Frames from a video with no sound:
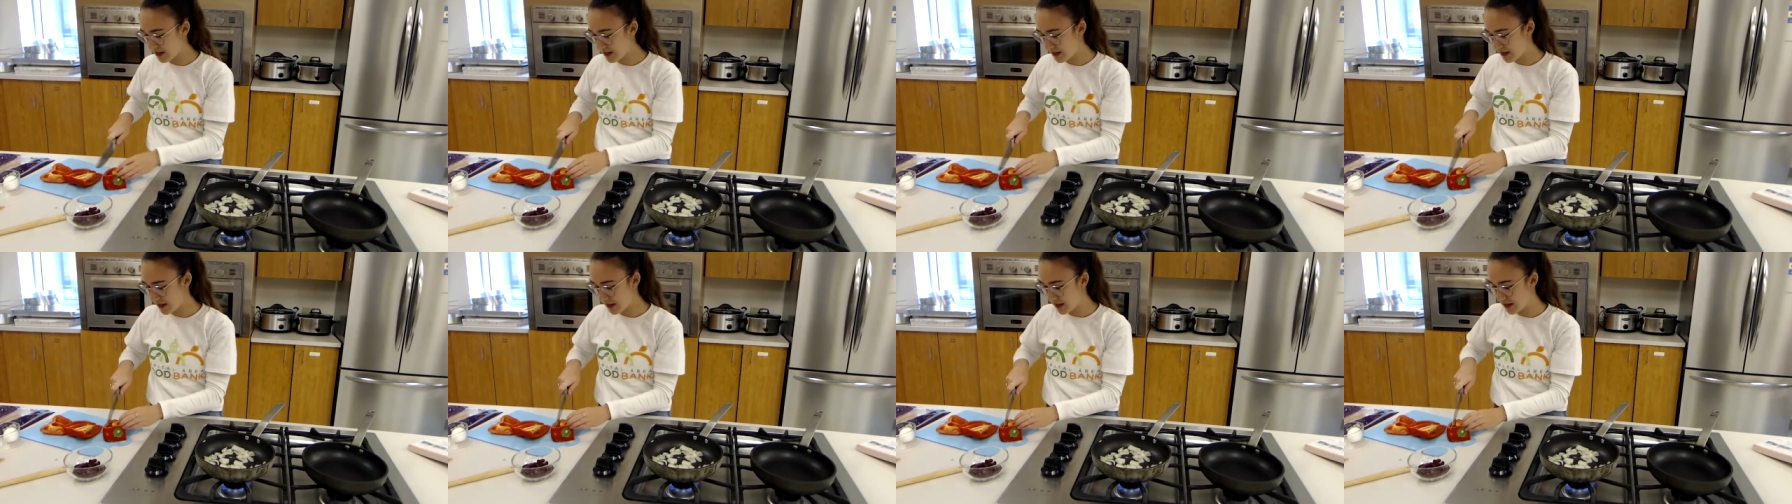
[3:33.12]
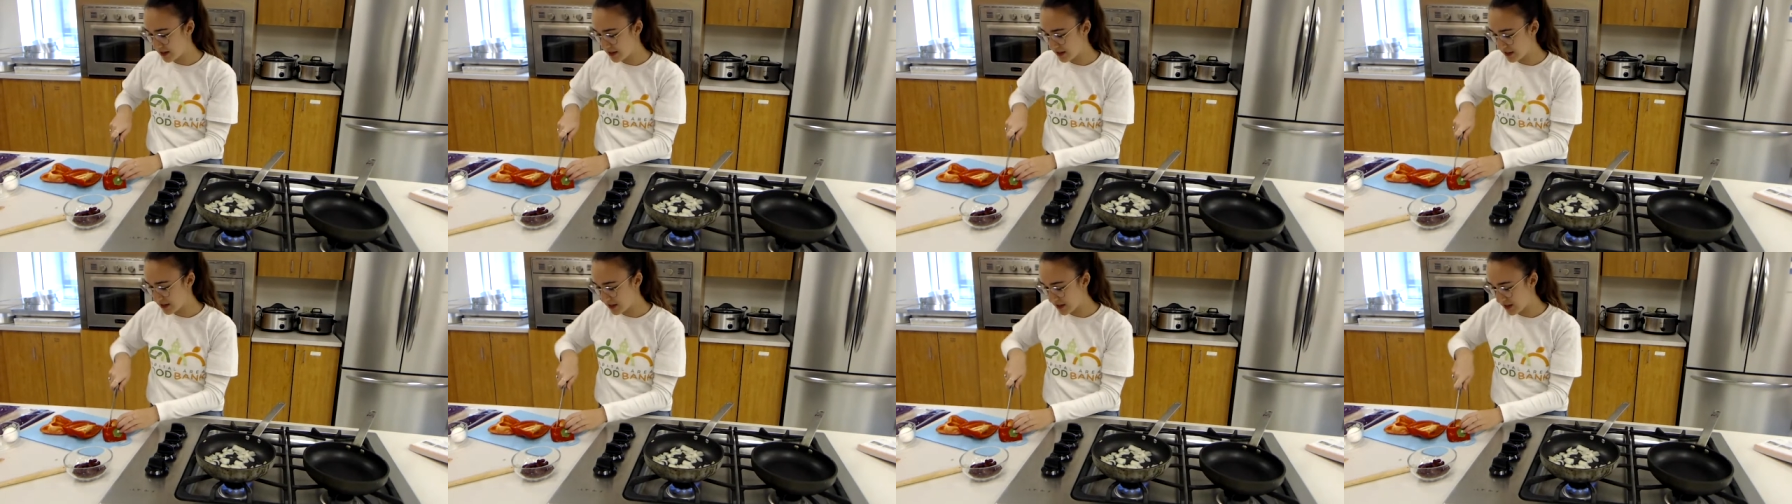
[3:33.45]

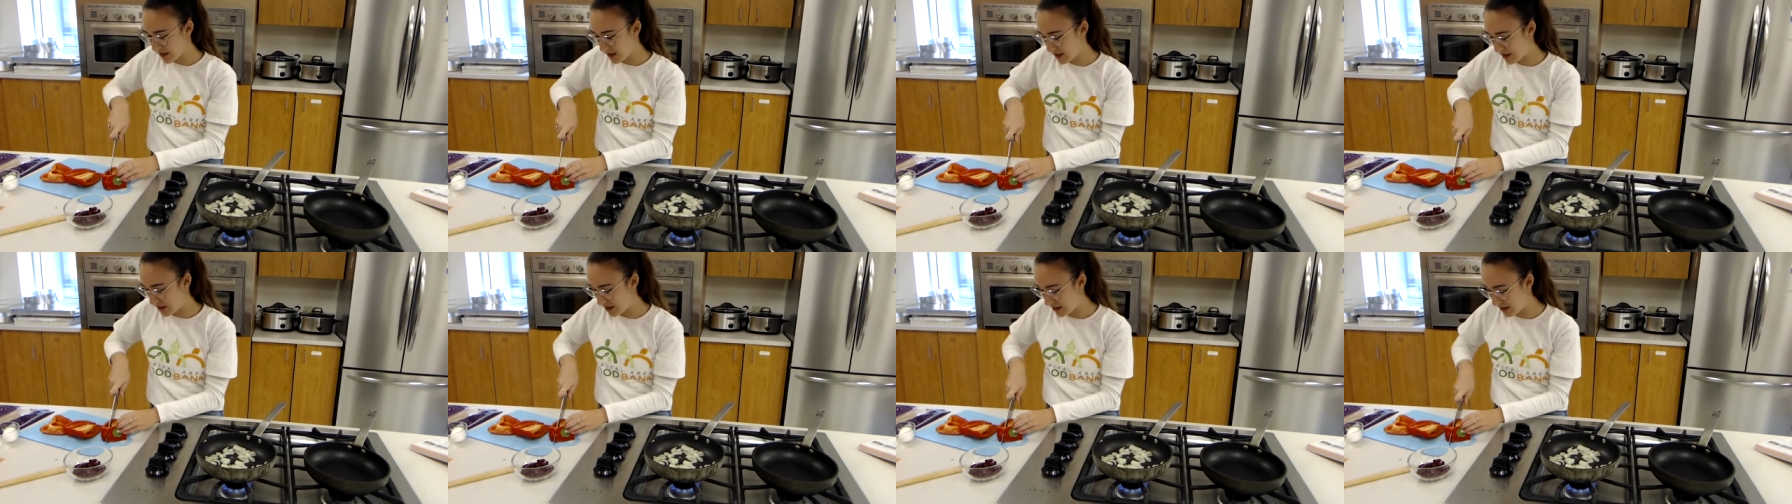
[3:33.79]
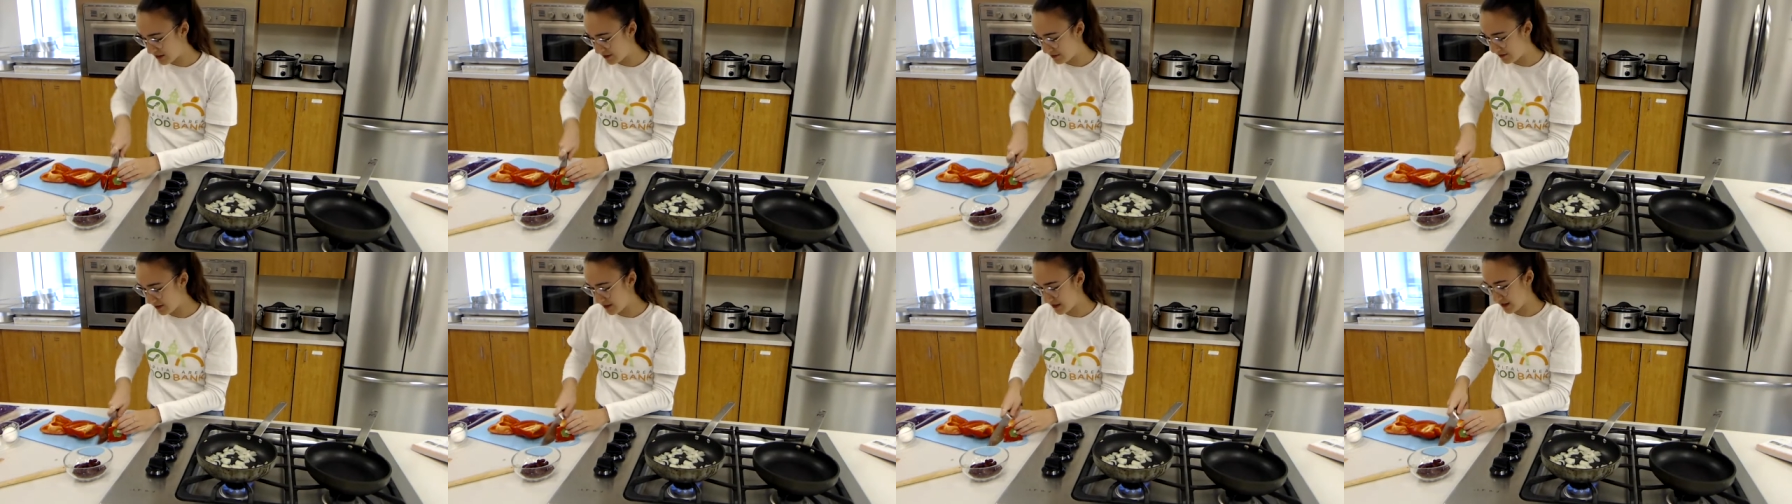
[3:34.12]
and cut
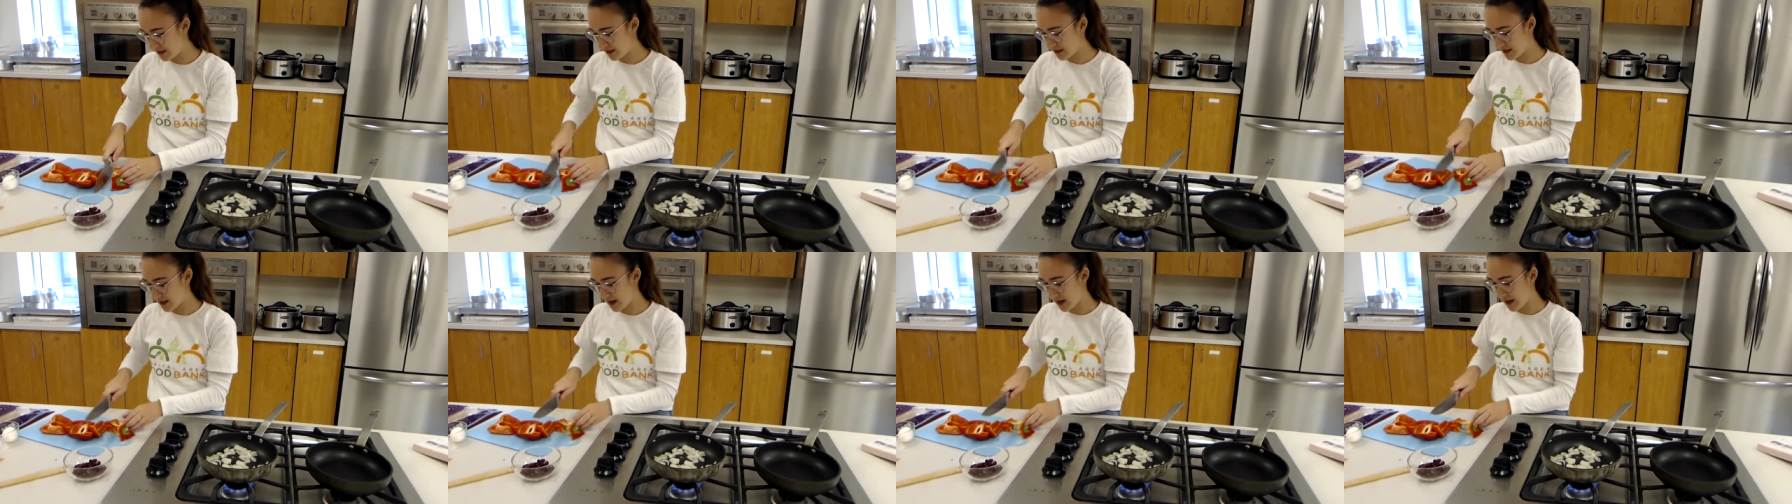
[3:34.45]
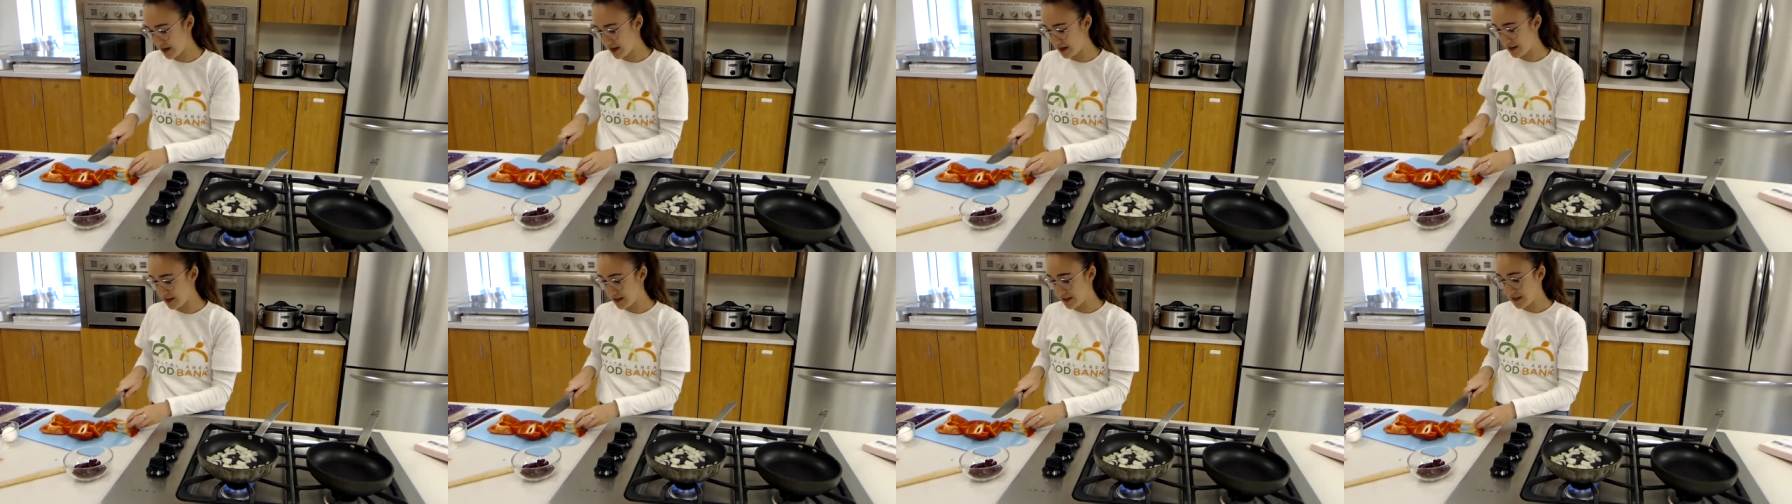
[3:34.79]
off this
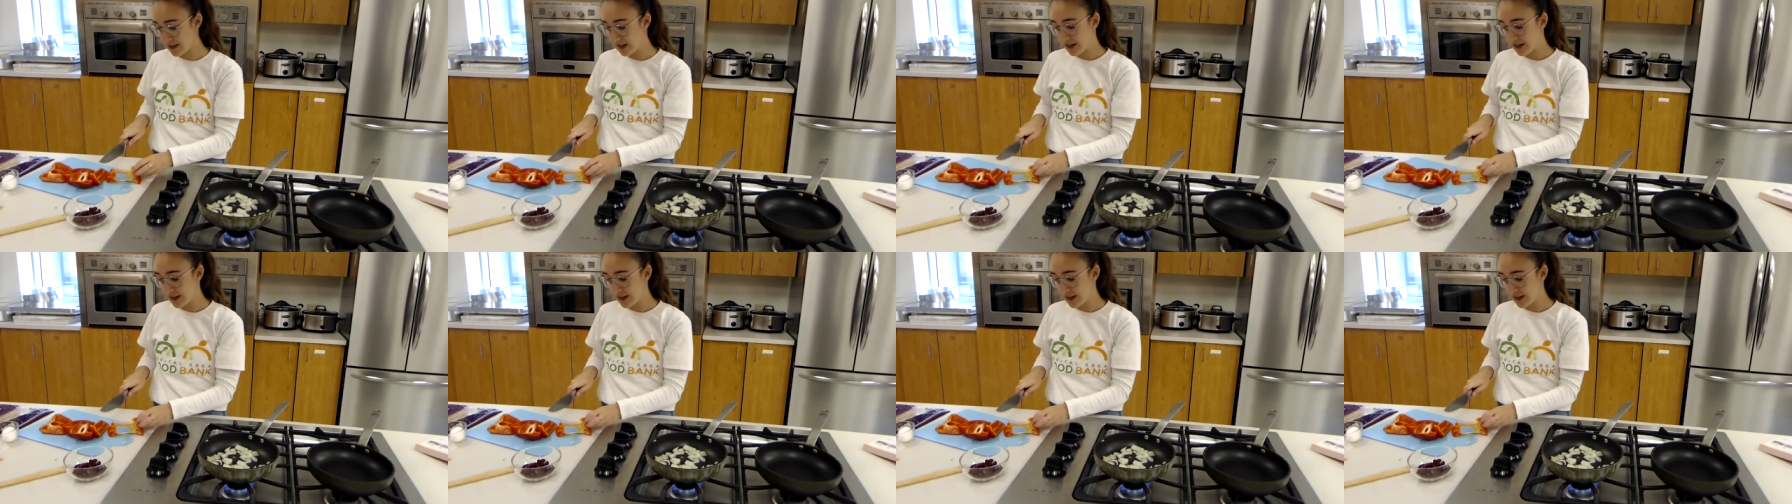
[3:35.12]
side.